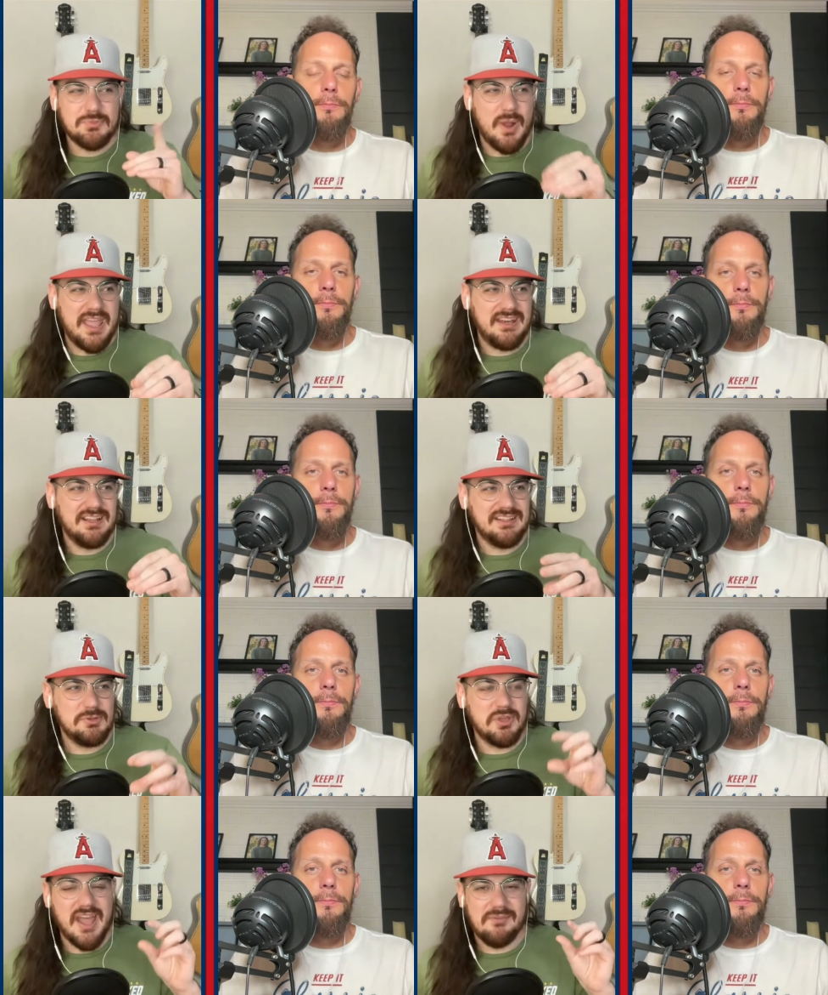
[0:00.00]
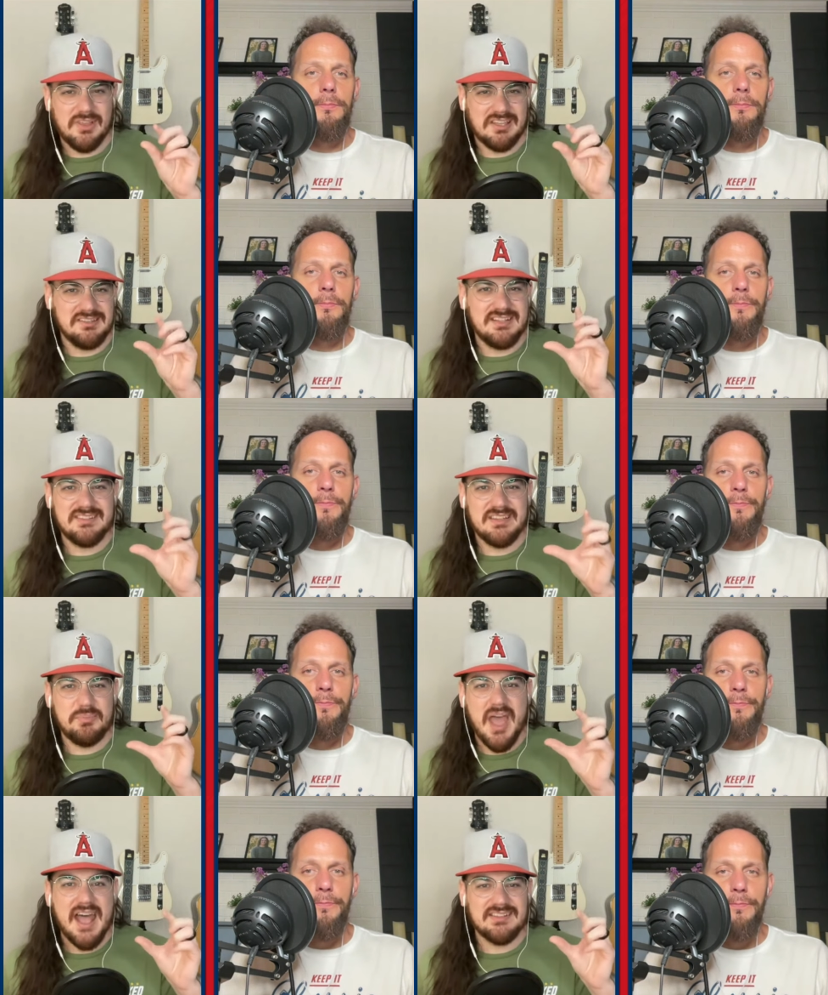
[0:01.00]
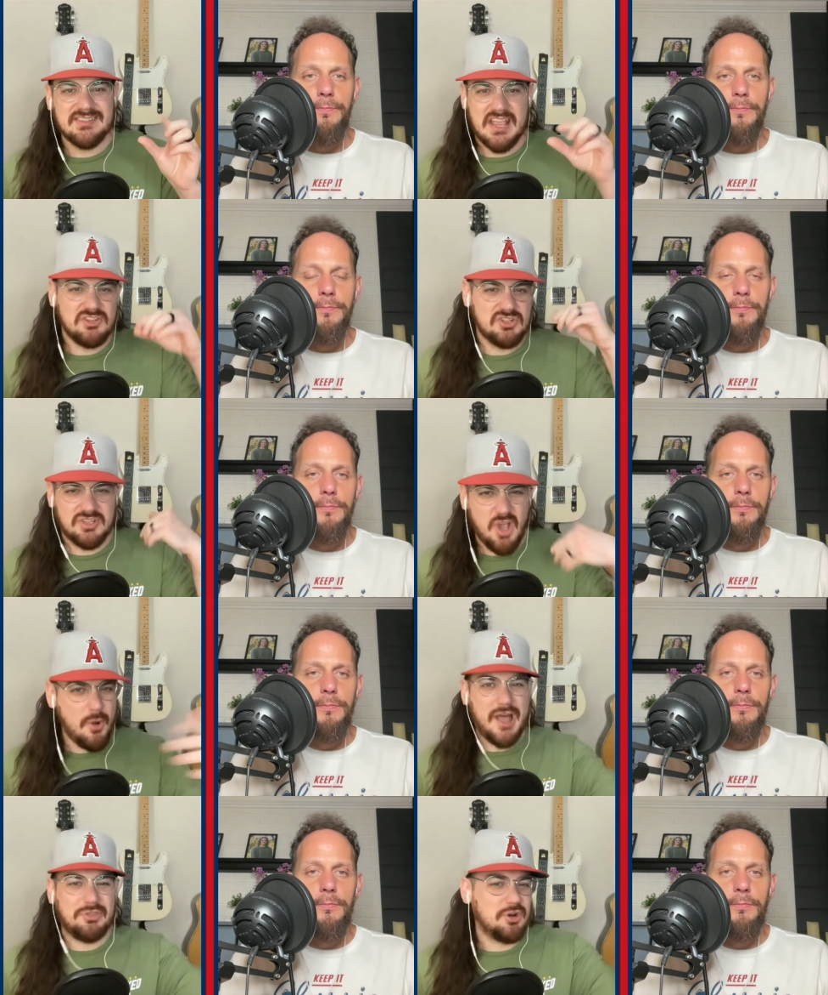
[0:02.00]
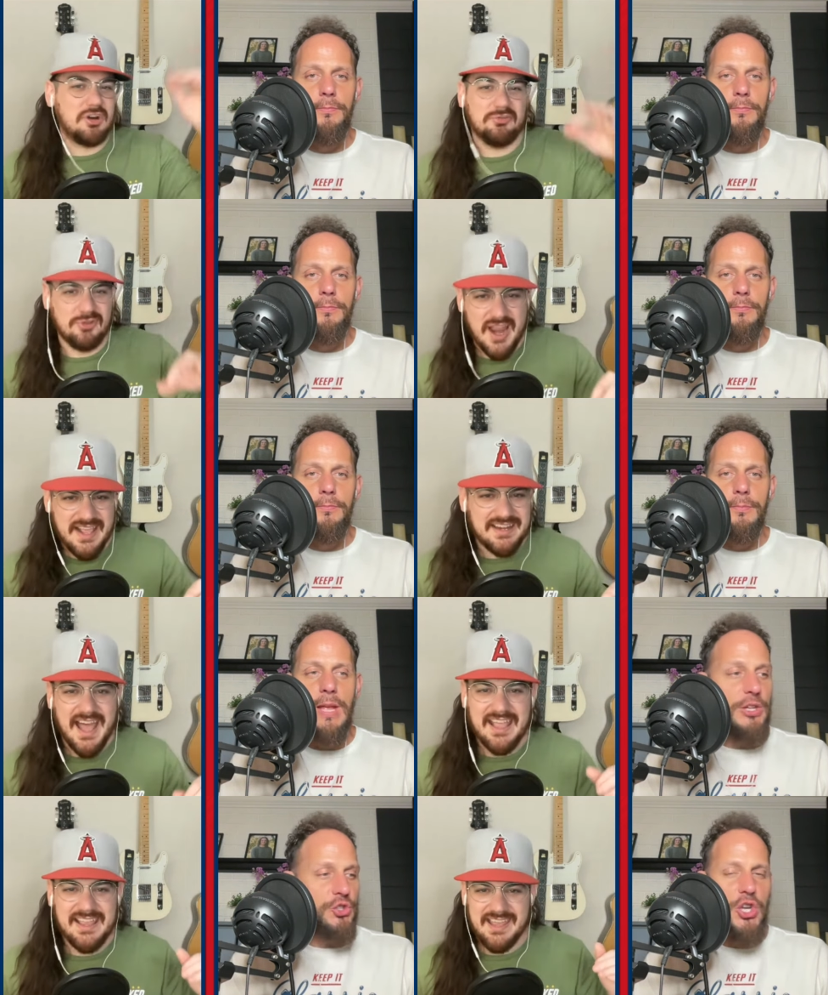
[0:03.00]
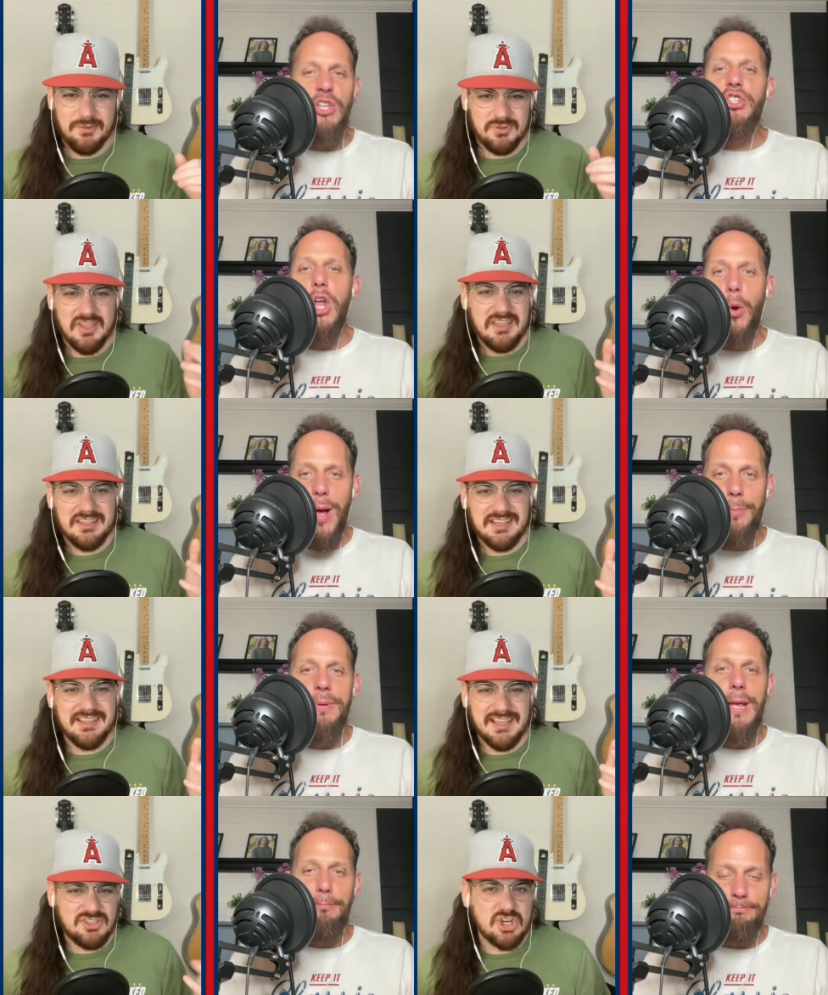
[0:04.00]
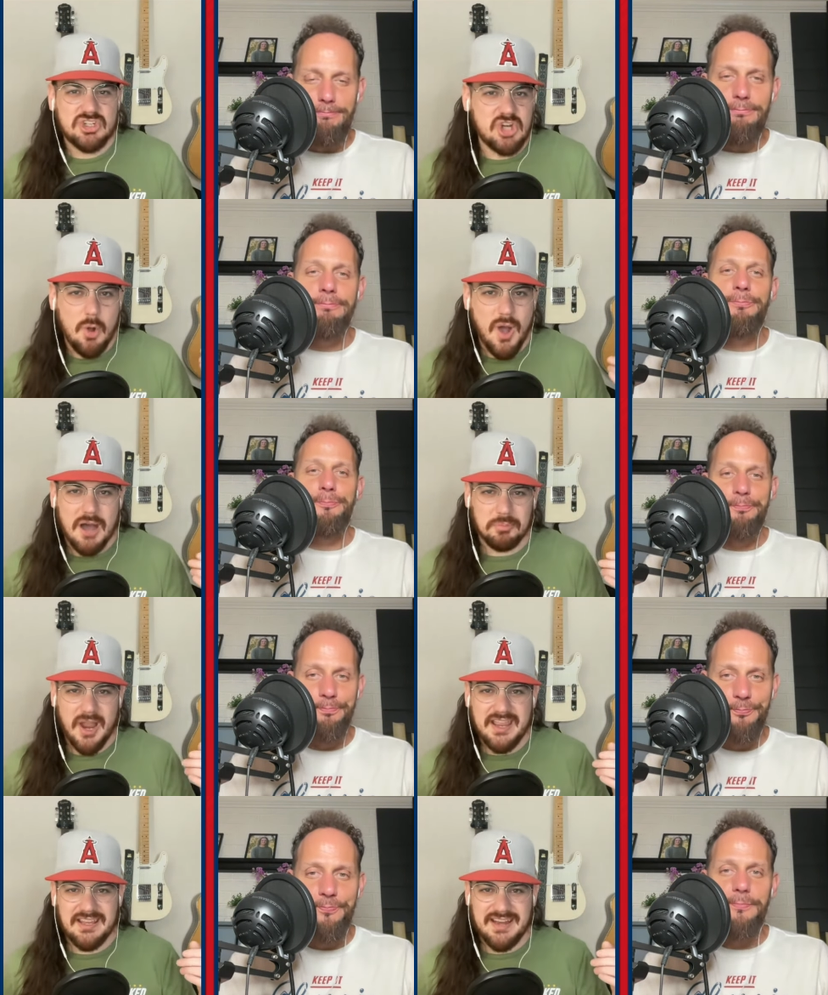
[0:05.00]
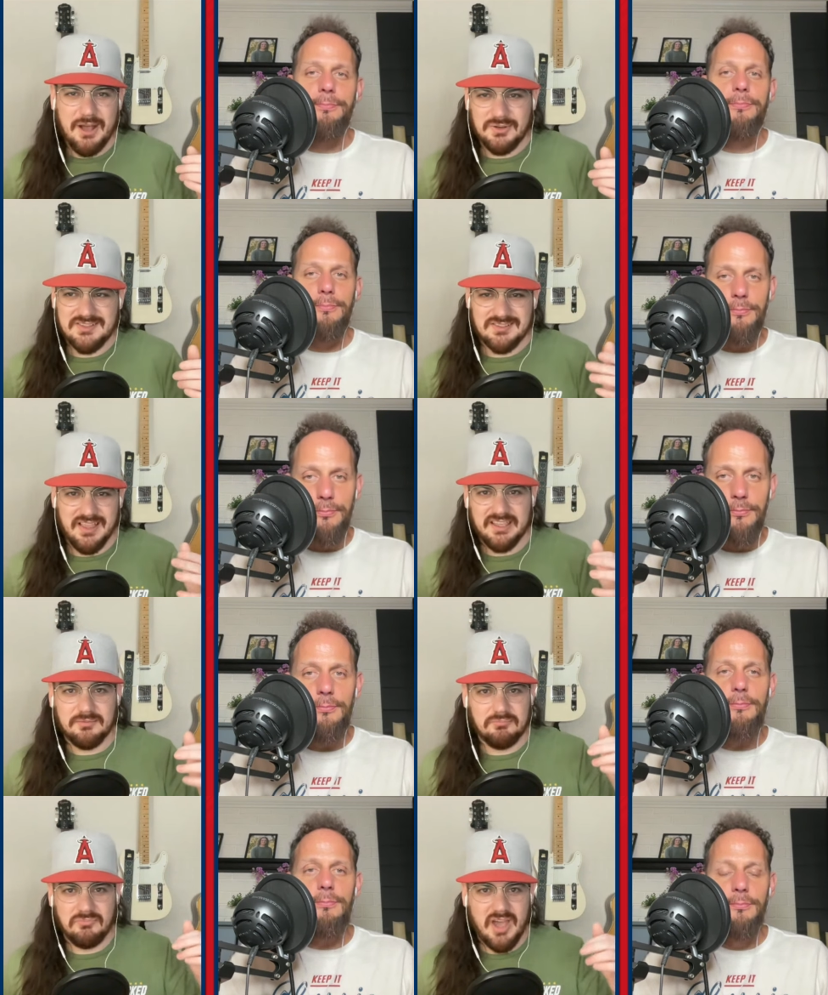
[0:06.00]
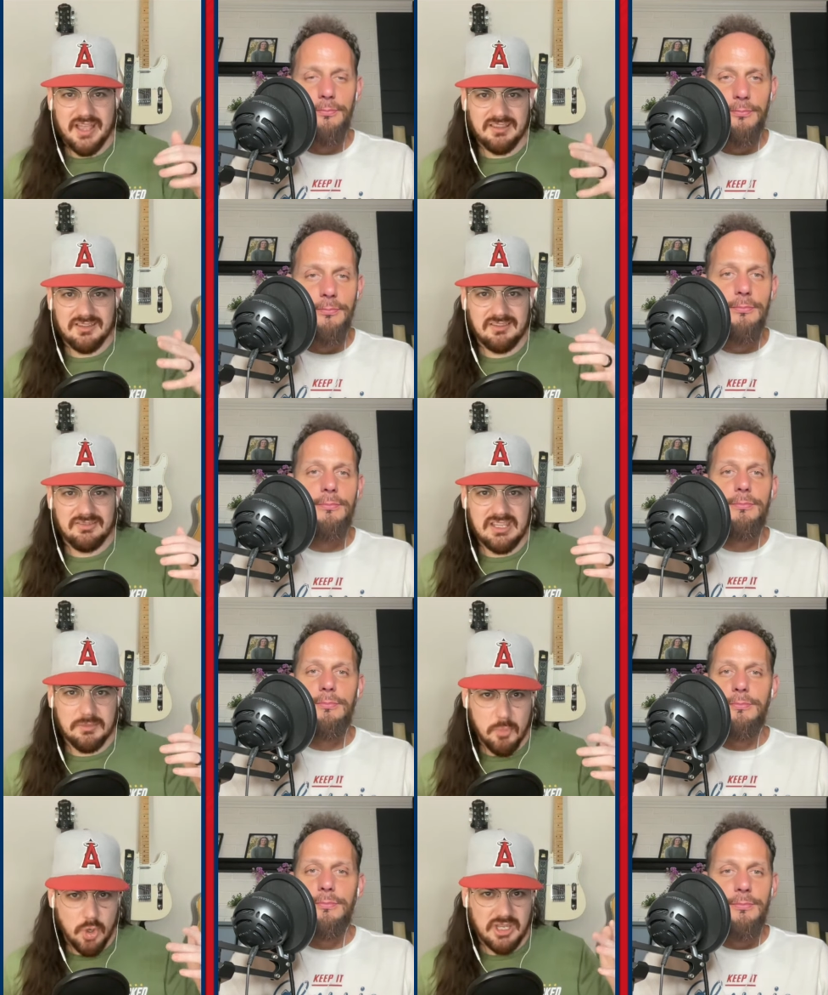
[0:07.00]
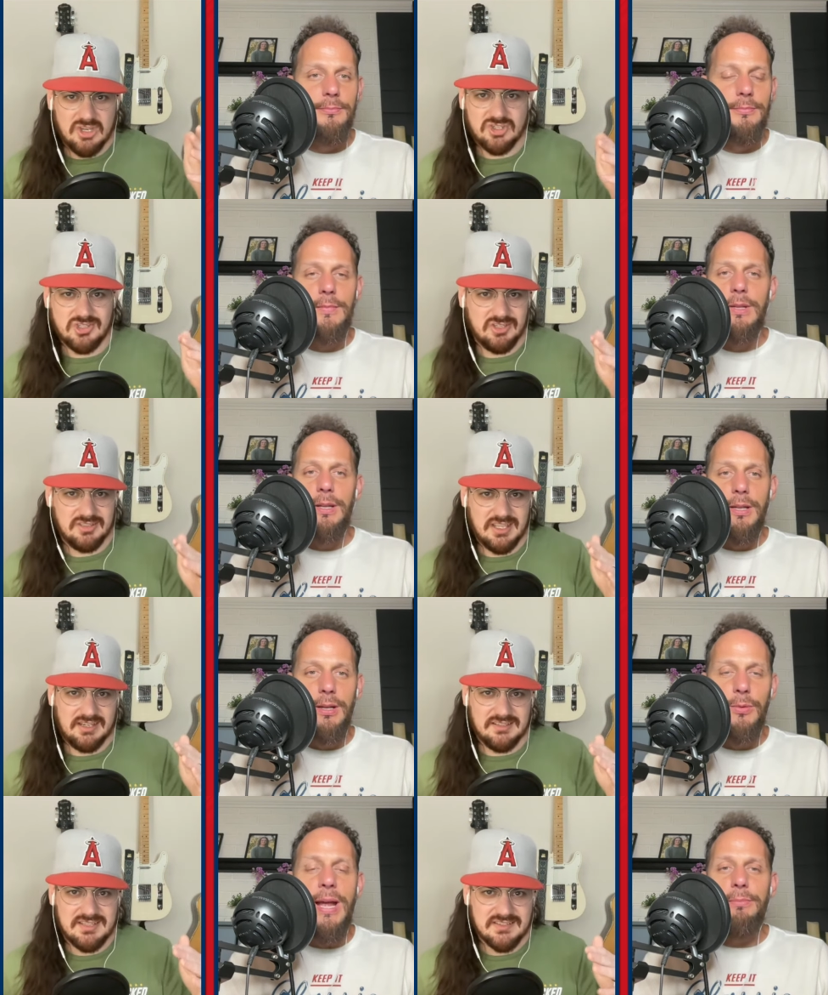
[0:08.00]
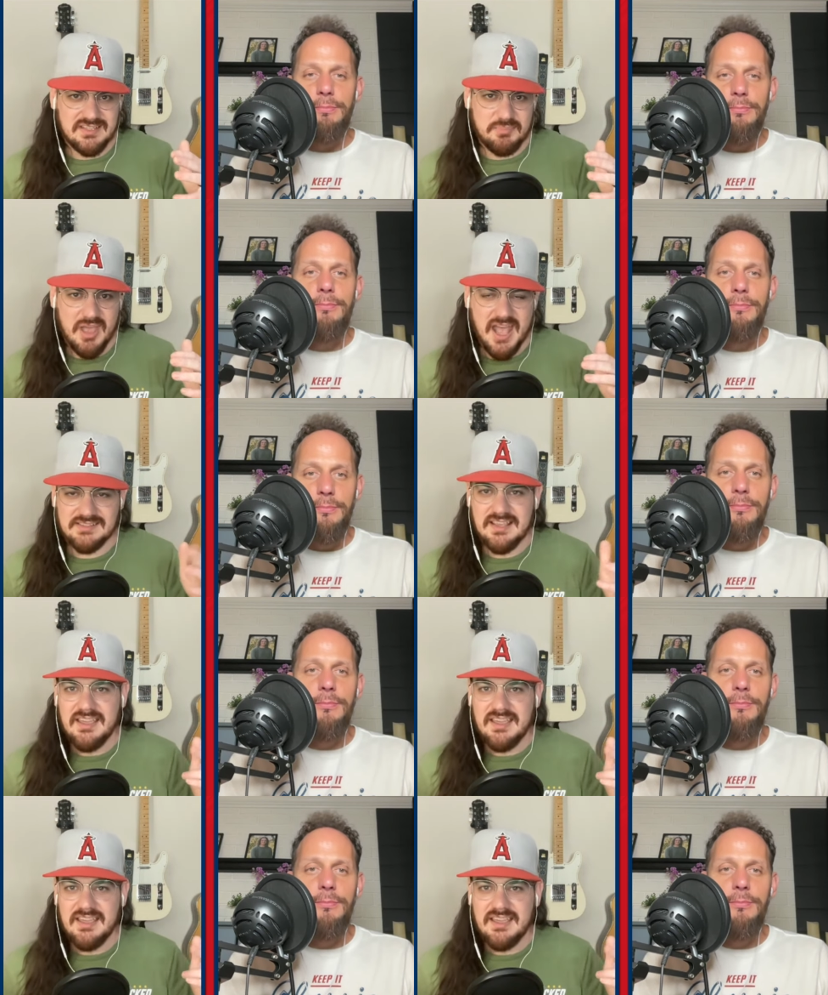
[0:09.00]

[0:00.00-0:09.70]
Speaker 1: when you could have like a Disney pass and just go out there on a Friday night and just show up and just show up? Right. And now it's like, I need a mortgage to get a Disney pass.